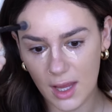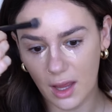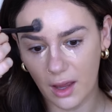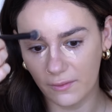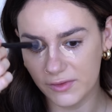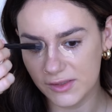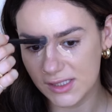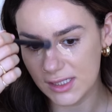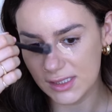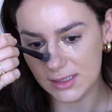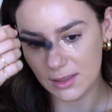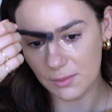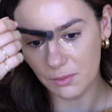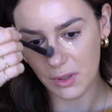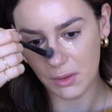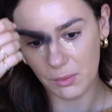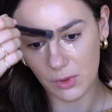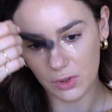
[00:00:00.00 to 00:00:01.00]
I've seen some
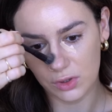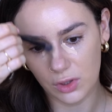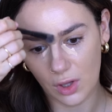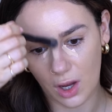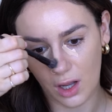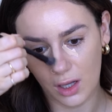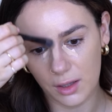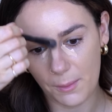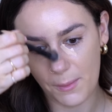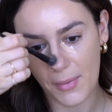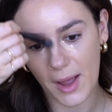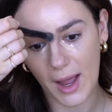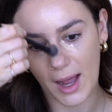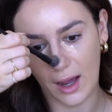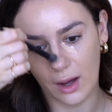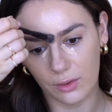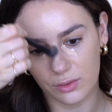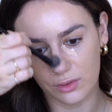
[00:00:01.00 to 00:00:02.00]
people not
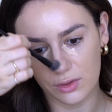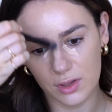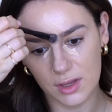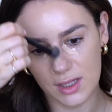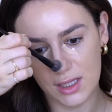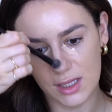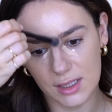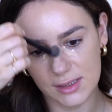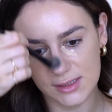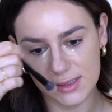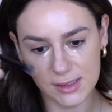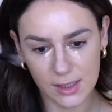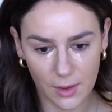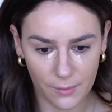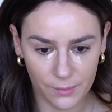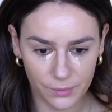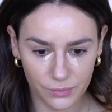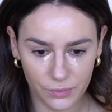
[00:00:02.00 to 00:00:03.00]
powder this,
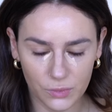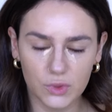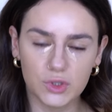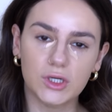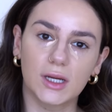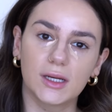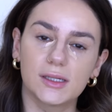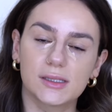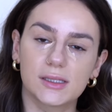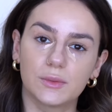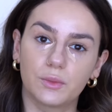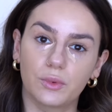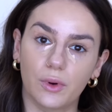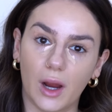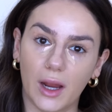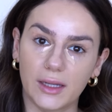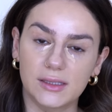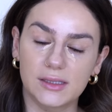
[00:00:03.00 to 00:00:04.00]
which kind of
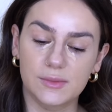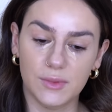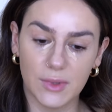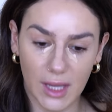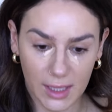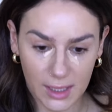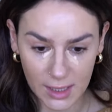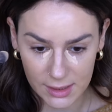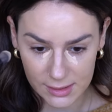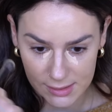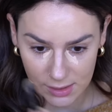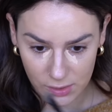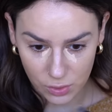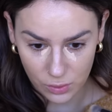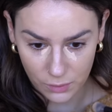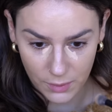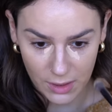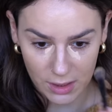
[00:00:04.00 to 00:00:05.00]
surprised me, I guess, a
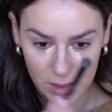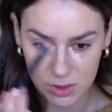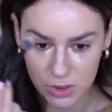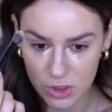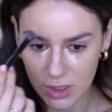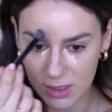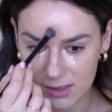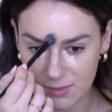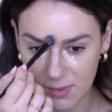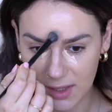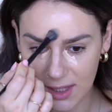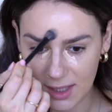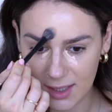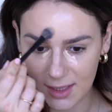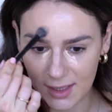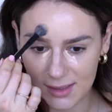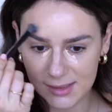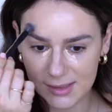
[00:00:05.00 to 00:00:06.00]
little bit, just
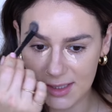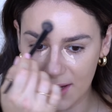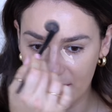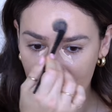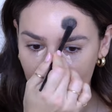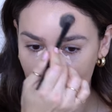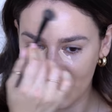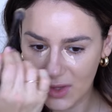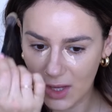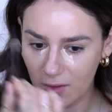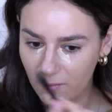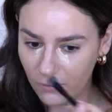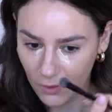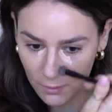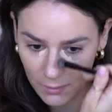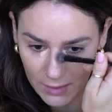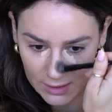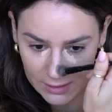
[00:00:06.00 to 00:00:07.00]
because
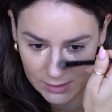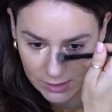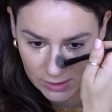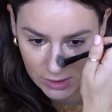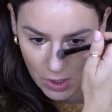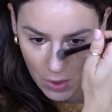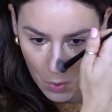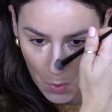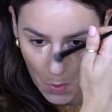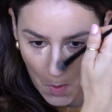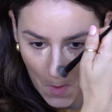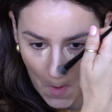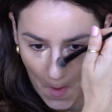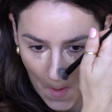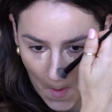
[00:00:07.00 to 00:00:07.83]
for me, it's so,